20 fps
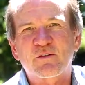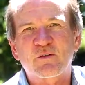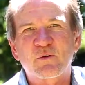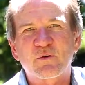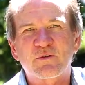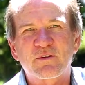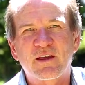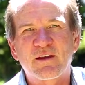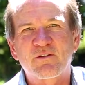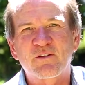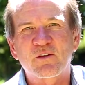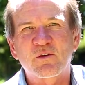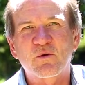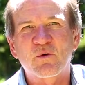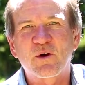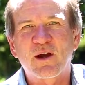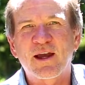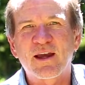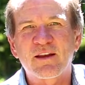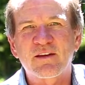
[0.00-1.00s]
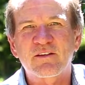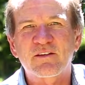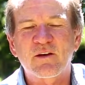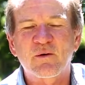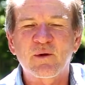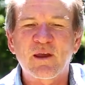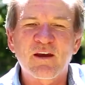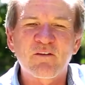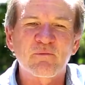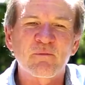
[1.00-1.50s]
or 7 or 8. So
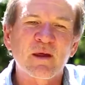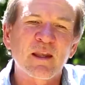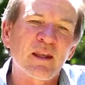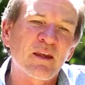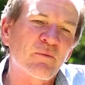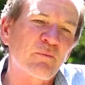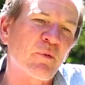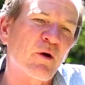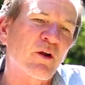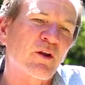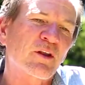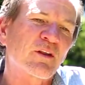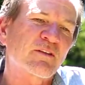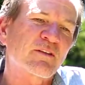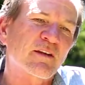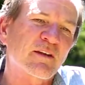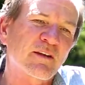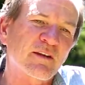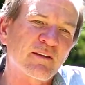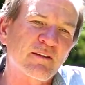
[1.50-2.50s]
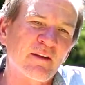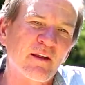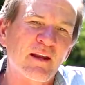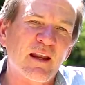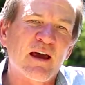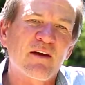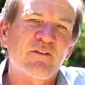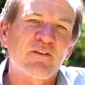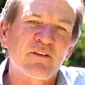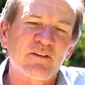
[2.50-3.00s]
we have many bodies, and so
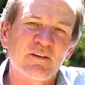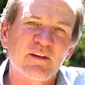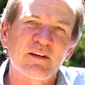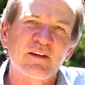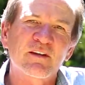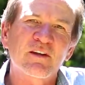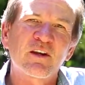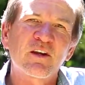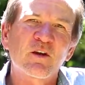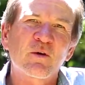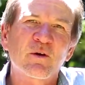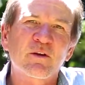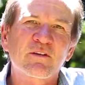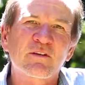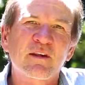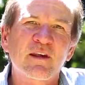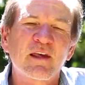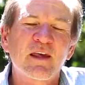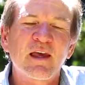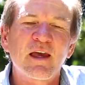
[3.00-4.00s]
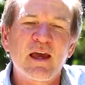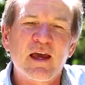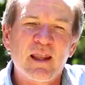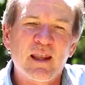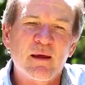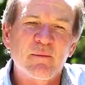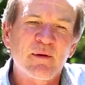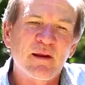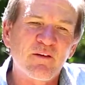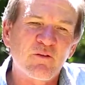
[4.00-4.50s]
life is continuous. And
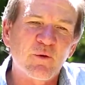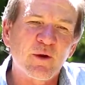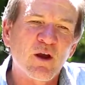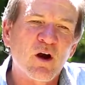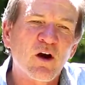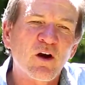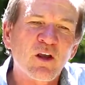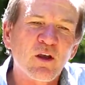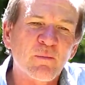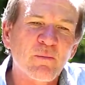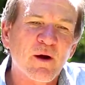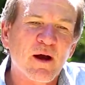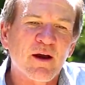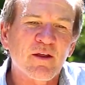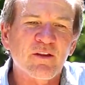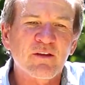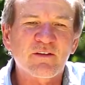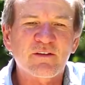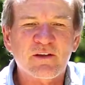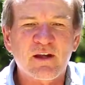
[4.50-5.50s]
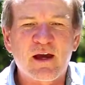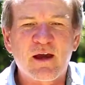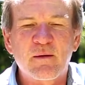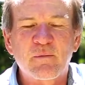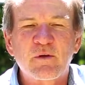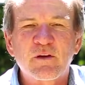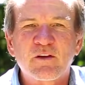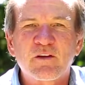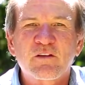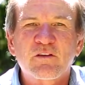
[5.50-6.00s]
I believe we occupy this time
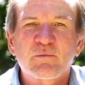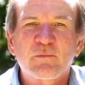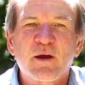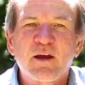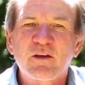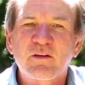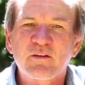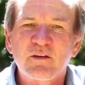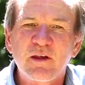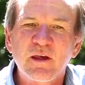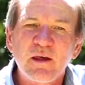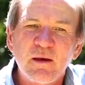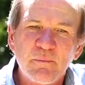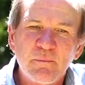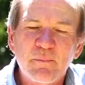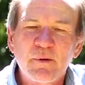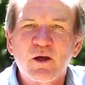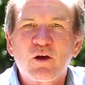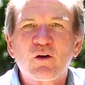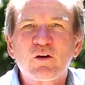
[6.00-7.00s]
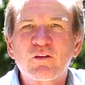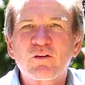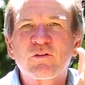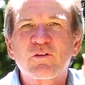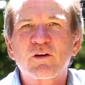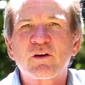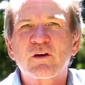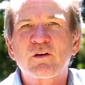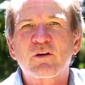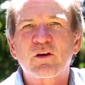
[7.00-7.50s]
and this space because of
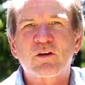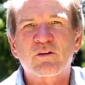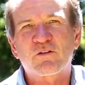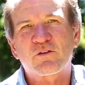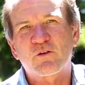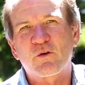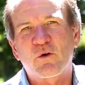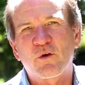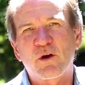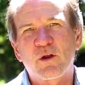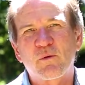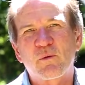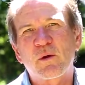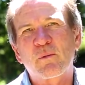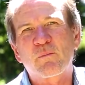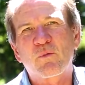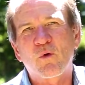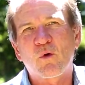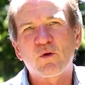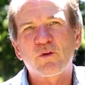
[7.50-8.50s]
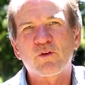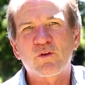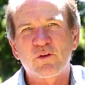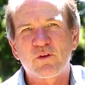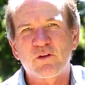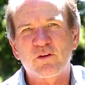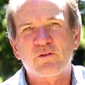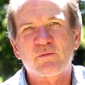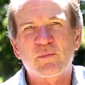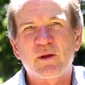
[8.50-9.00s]
a story. We're brought to
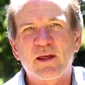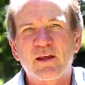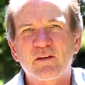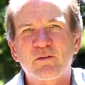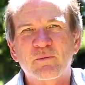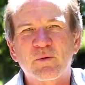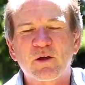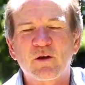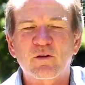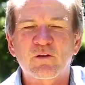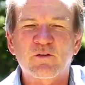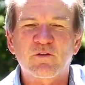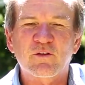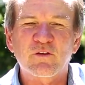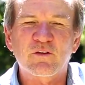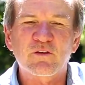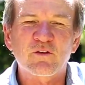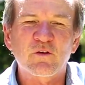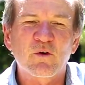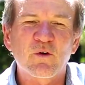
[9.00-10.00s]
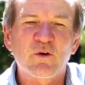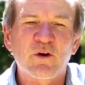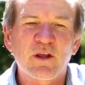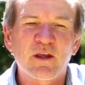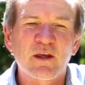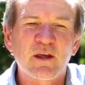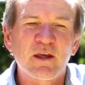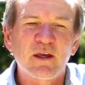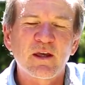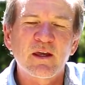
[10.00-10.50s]
this place because of a story.
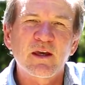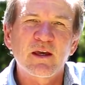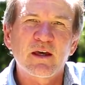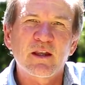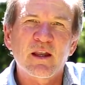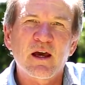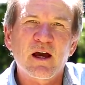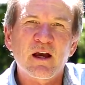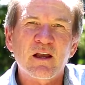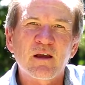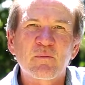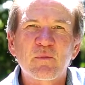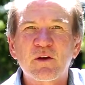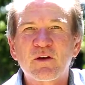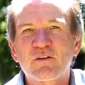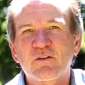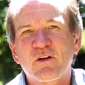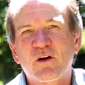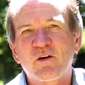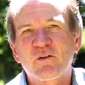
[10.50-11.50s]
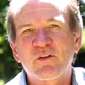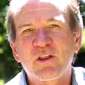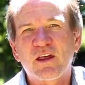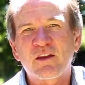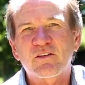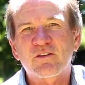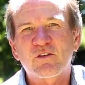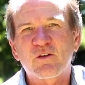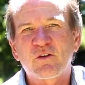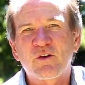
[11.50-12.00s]
And how can we dissolve
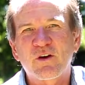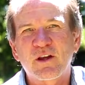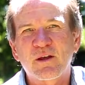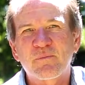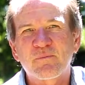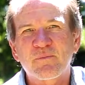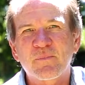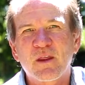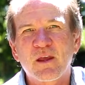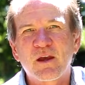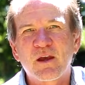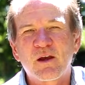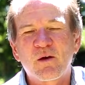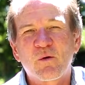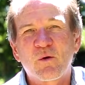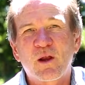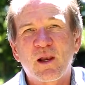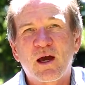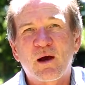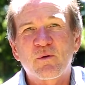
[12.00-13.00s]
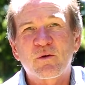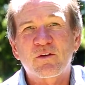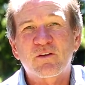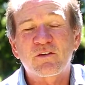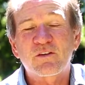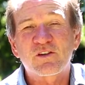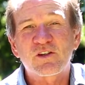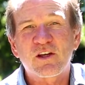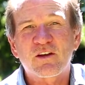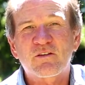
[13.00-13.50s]
that story? Well, I would
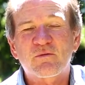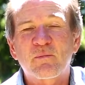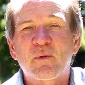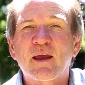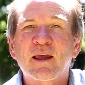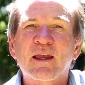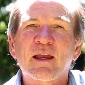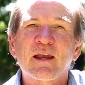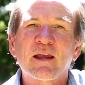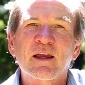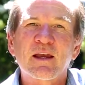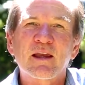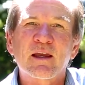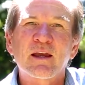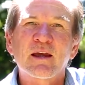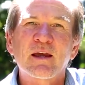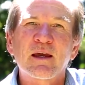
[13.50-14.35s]
suggest making